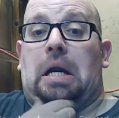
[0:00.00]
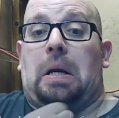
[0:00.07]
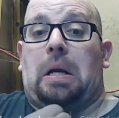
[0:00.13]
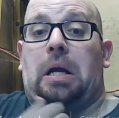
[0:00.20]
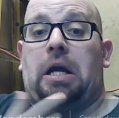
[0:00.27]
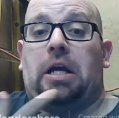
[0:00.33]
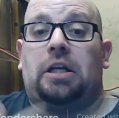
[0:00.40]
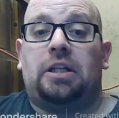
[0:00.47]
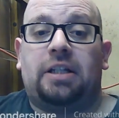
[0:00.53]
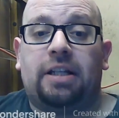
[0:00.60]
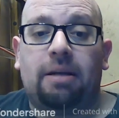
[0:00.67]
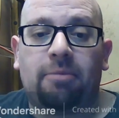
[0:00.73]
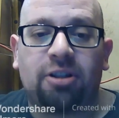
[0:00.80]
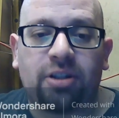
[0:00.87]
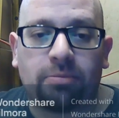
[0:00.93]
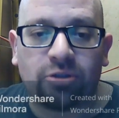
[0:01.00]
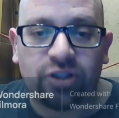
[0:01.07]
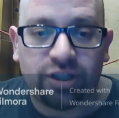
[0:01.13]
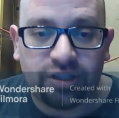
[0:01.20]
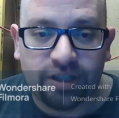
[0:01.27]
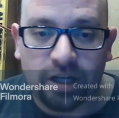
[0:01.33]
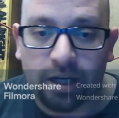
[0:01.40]
hey, look at that, my double
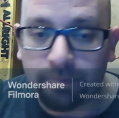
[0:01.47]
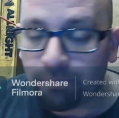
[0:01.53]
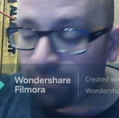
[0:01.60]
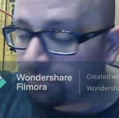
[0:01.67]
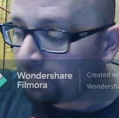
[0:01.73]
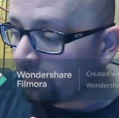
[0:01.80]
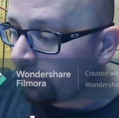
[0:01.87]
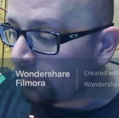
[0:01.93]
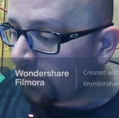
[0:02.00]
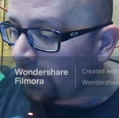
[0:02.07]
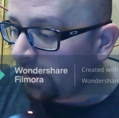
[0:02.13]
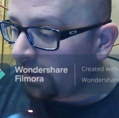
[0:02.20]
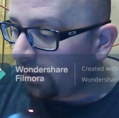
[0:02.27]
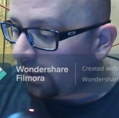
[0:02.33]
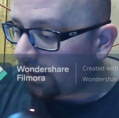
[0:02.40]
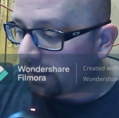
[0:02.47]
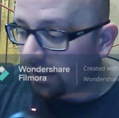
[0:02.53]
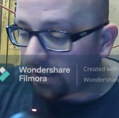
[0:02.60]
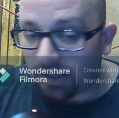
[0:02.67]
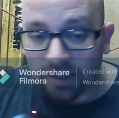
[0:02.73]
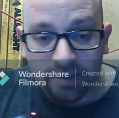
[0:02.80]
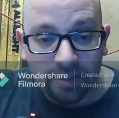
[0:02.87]
chin's gone. I got
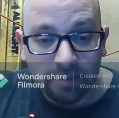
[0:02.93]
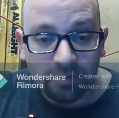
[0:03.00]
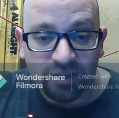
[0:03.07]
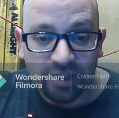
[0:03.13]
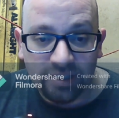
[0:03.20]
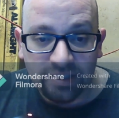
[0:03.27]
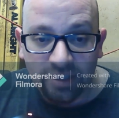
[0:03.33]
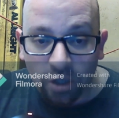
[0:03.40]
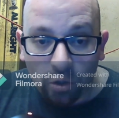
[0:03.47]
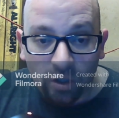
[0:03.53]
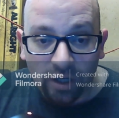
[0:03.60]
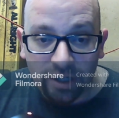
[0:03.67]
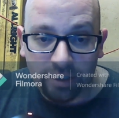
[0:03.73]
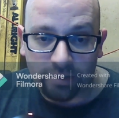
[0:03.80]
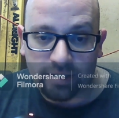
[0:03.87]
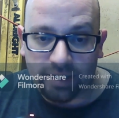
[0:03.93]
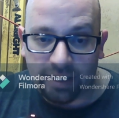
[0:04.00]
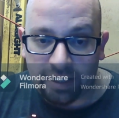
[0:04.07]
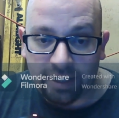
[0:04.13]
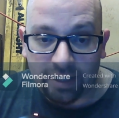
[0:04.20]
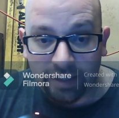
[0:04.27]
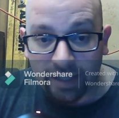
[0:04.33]
a lot of double chins going,
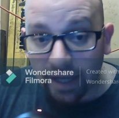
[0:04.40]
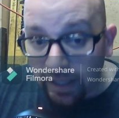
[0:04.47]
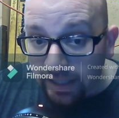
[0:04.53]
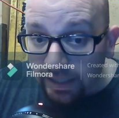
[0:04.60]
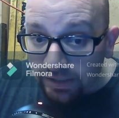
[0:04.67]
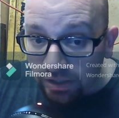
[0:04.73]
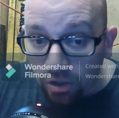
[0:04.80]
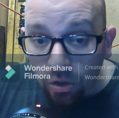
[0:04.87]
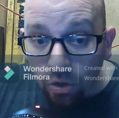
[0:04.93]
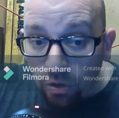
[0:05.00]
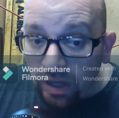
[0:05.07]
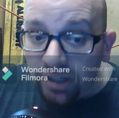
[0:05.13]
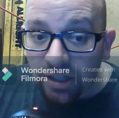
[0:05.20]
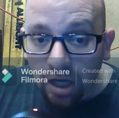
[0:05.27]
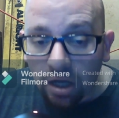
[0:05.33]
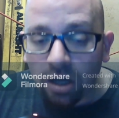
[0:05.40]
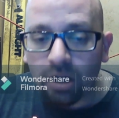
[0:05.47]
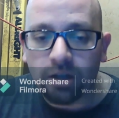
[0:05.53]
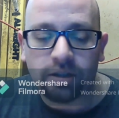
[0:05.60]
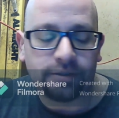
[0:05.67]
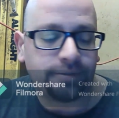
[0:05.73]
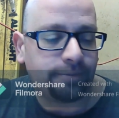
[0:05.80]
and then it's going
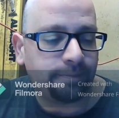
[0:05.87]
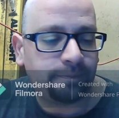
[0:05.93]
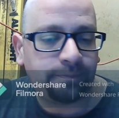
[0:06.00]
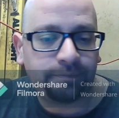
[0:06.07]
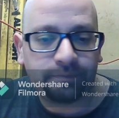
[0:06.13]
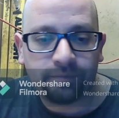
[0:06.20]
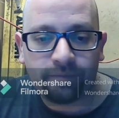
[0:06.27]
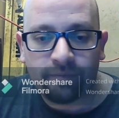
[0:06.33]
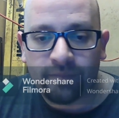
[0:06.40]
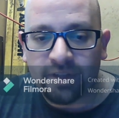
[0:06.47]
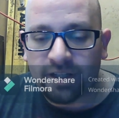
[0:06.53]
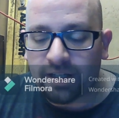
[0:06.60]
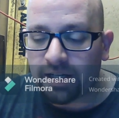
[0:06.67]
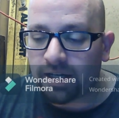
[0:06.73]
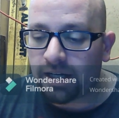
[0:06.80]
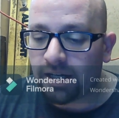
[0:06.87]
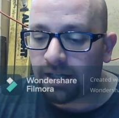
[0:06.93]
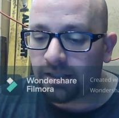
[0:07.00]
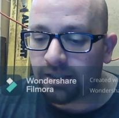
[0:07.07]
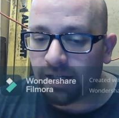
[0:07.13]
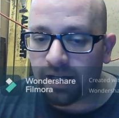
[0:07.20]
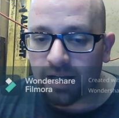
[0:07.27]
gone.
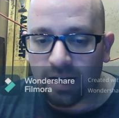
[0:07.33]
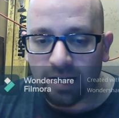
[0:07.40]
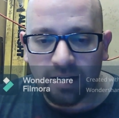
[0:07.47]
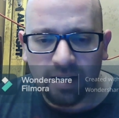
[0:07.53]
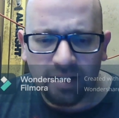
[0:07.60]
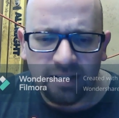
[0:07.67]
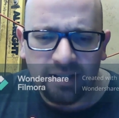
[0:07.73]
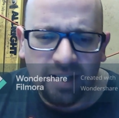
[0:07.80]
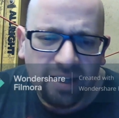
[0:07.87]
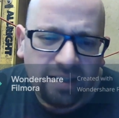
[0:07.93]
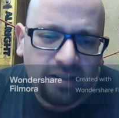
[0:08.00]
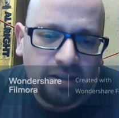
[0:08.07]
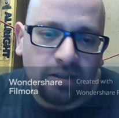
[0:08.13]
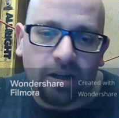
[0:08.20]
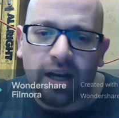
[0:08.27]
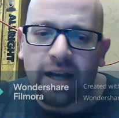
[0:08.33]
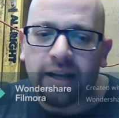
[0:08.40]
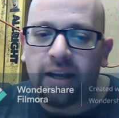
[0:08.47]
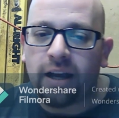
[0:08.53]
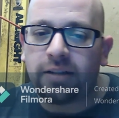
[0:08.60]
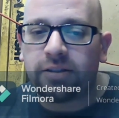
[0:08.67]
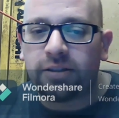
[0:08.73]
Uh, as, you know,
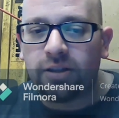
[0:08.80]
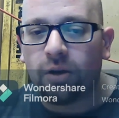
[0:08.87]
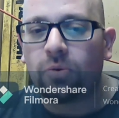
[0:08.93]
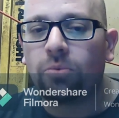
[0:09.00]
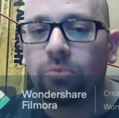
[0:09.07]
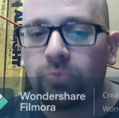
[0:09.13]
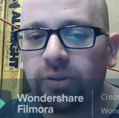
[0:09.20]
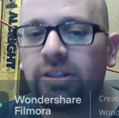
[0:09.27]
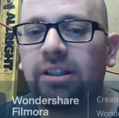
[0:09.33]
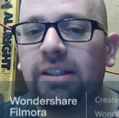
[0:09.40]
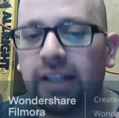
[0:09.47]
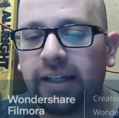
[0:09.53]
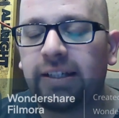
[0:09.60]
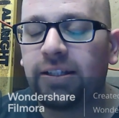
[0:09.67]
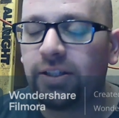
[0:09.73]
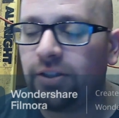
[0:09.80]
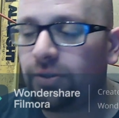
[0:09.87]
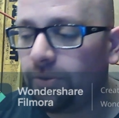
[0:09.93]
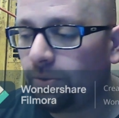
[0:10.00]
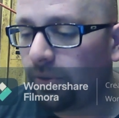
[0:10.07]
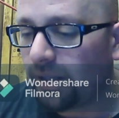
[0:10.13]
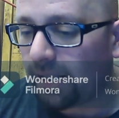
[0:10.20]
I, I, don't really like
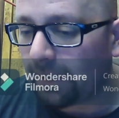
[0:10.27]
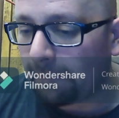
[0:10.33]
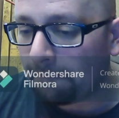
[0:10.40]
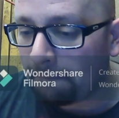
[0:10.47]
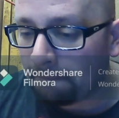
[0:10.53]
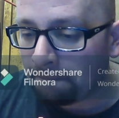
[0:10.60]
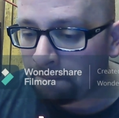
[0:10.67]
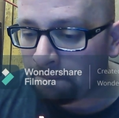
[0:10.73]
to. Um,